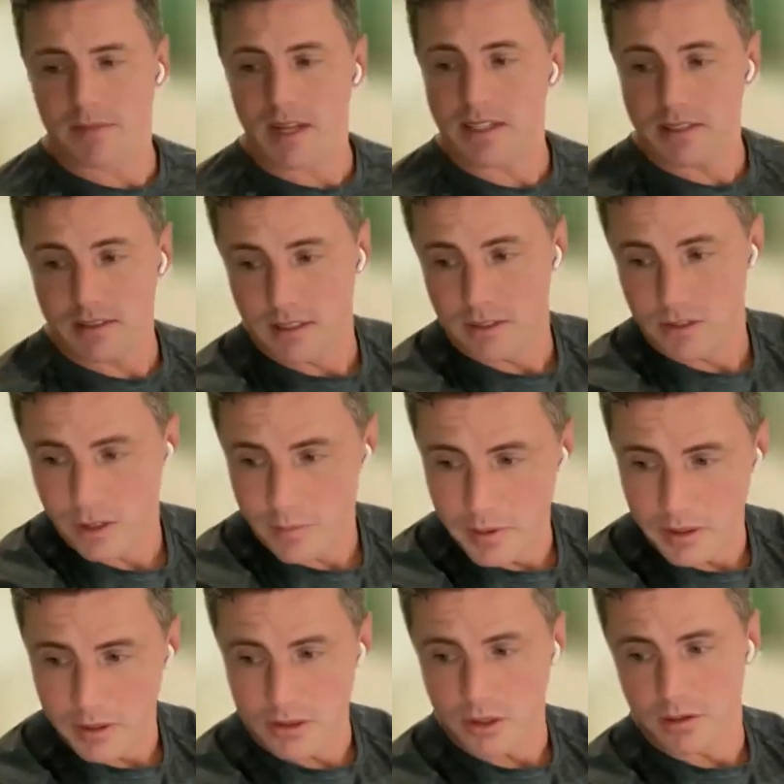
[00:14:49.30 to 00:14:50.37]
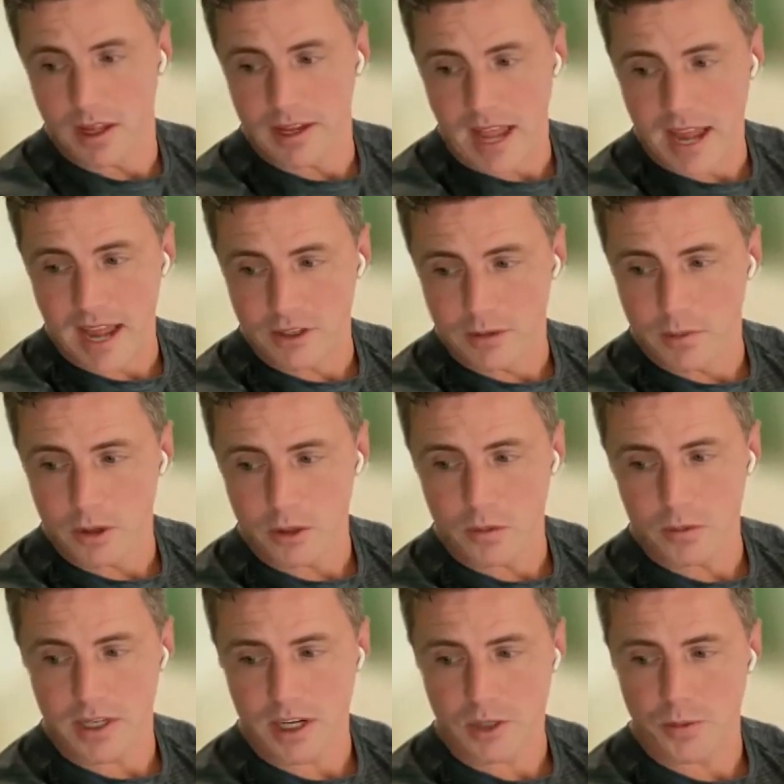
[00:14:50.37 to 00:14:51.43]
so that's literally pillar 2, like add your
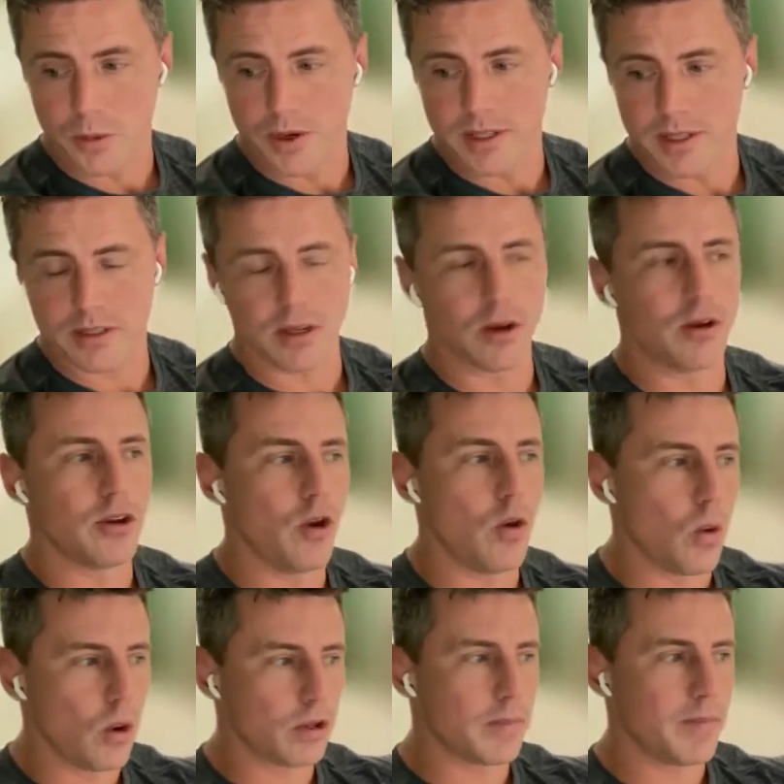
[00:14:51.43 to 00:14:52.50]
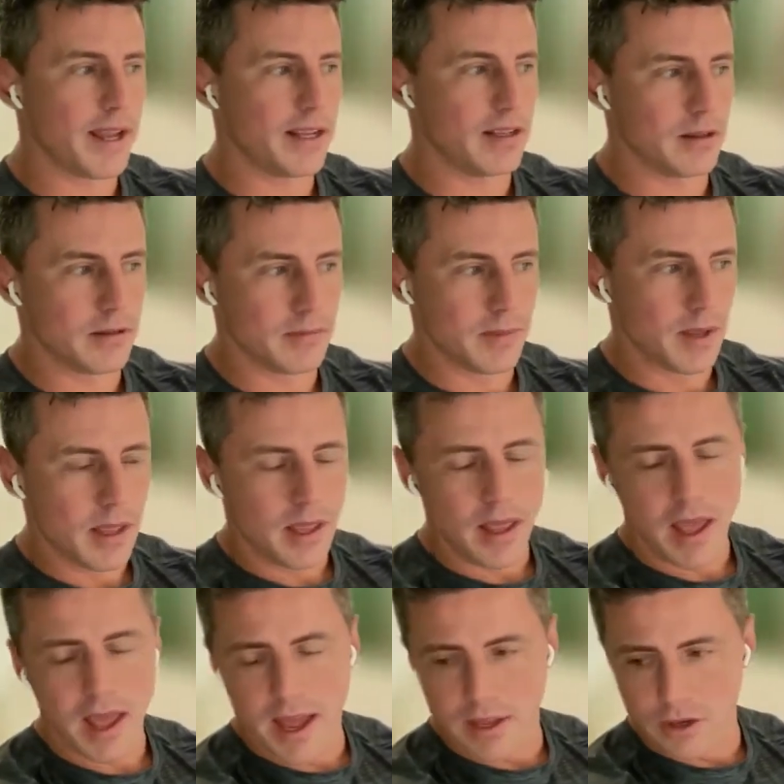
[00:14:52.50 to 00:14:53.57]
multiple touch points. So you automate them
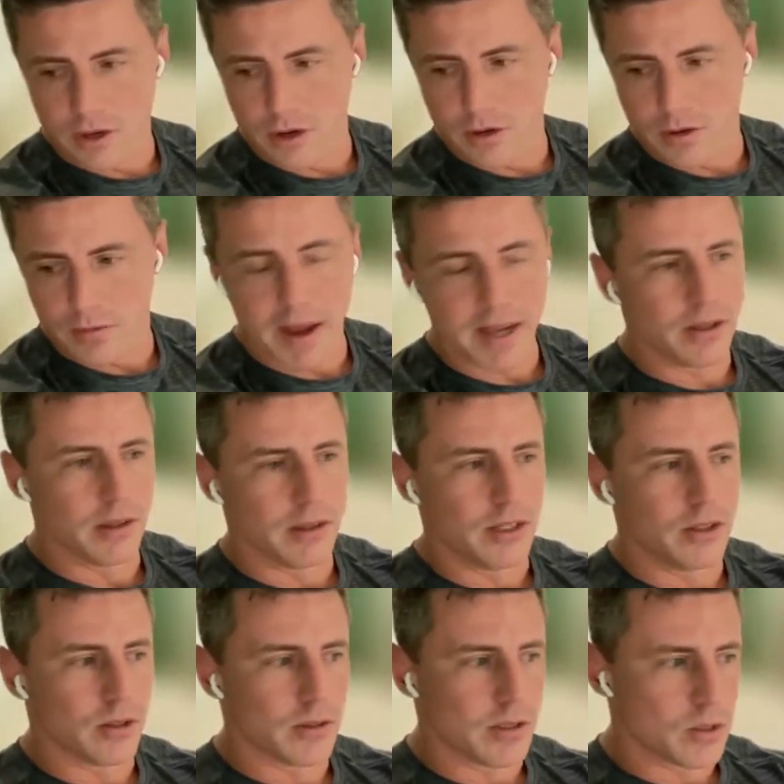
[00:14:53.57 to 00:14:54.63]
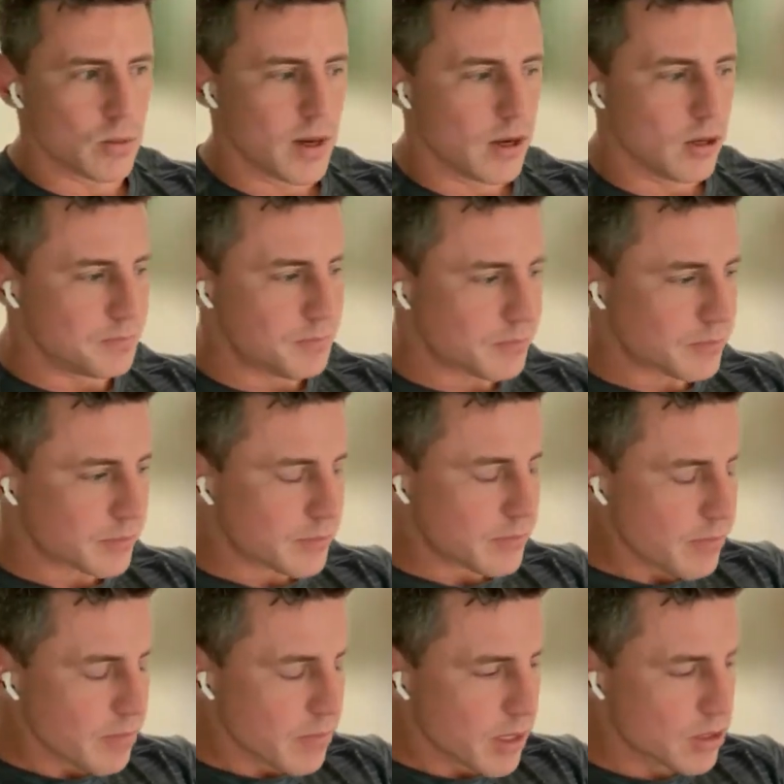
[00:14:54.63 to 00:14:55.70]
and you manually do it as well.
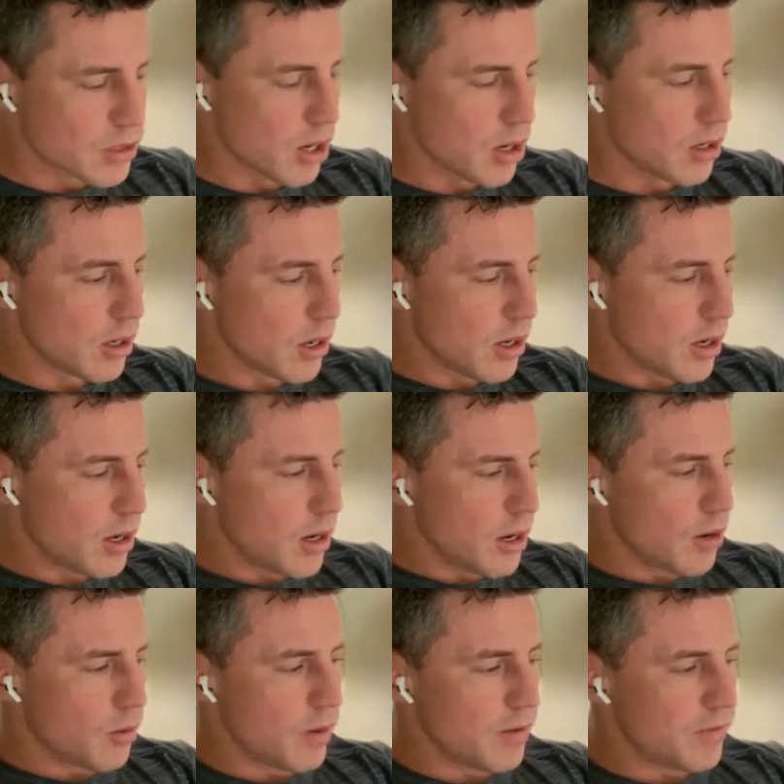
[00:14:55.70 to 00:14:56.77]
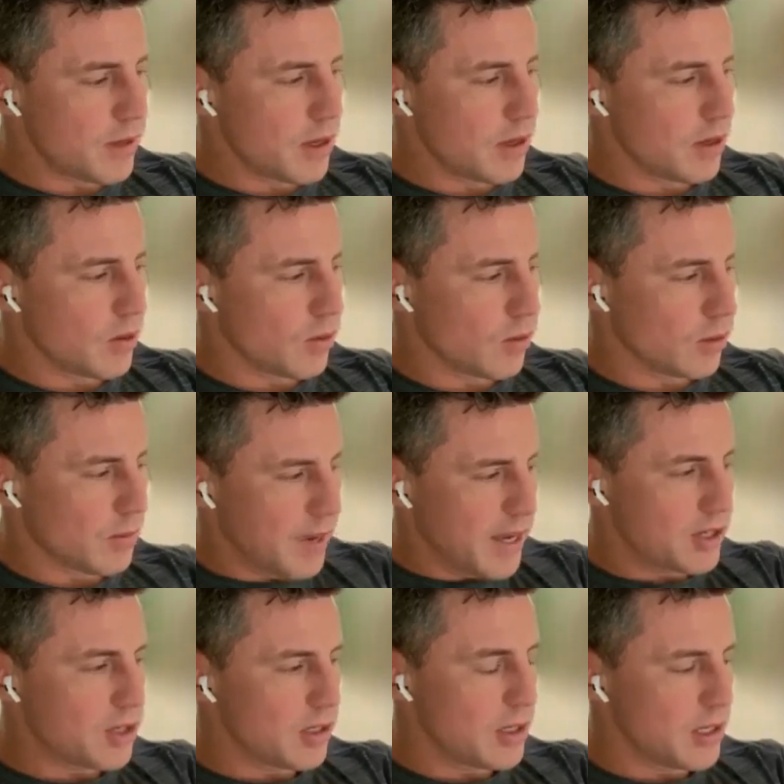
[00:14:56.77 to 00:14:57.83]
Yep. So with the
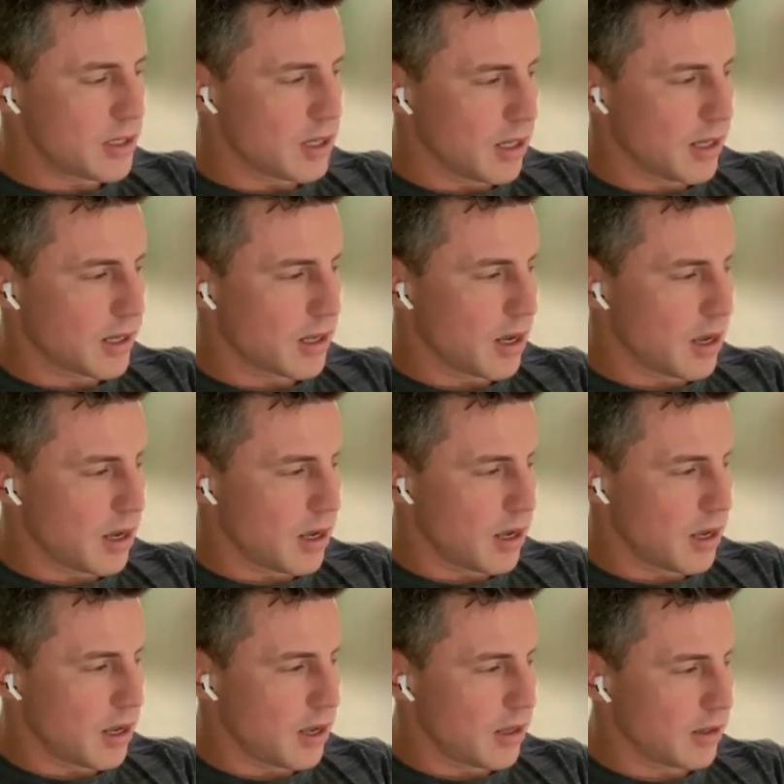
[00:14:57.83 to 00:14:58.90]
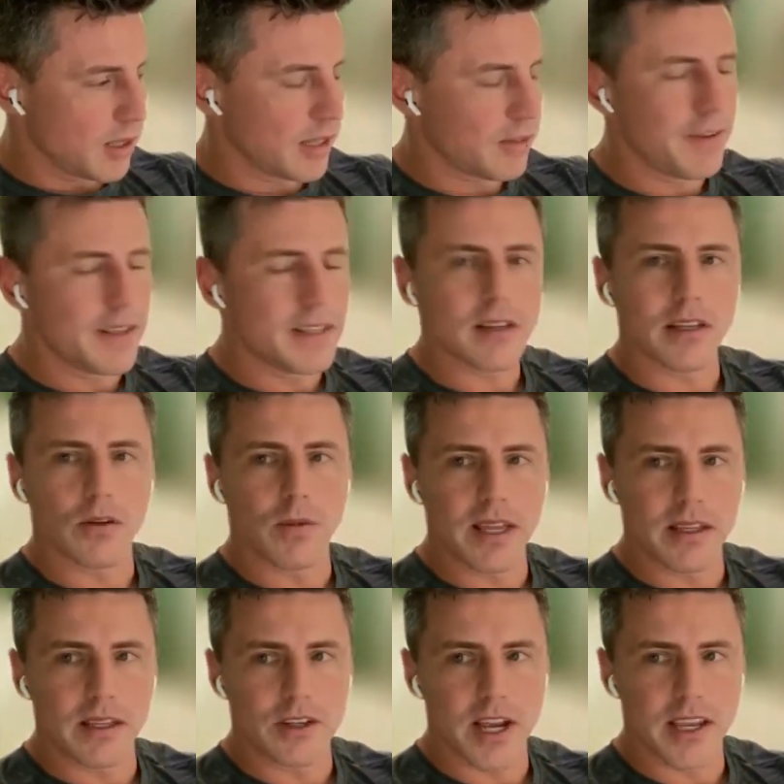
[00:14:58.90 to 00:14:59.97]
automation, it's kind of like things like the
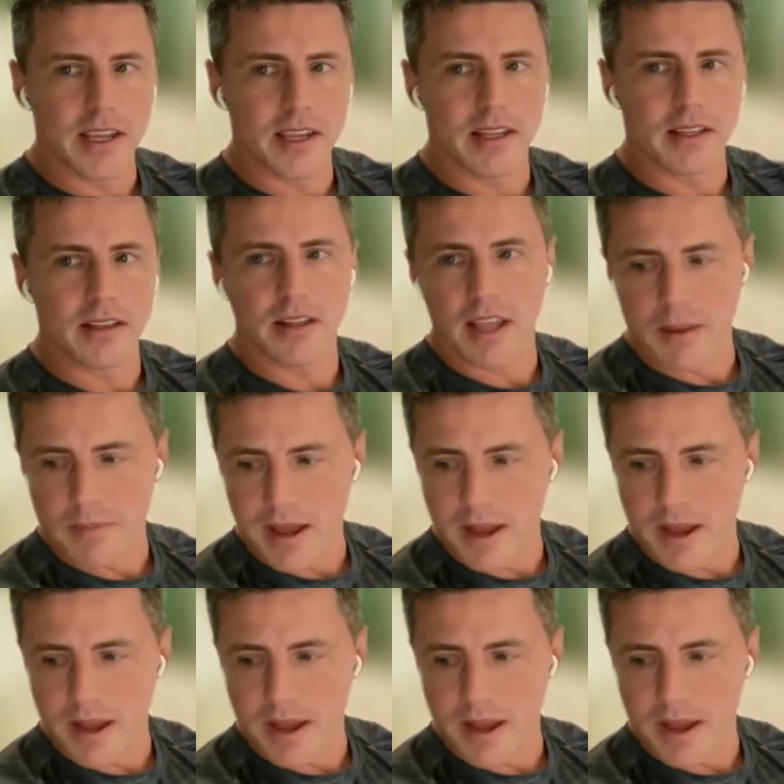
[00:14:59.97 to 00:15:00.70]
weekly check-in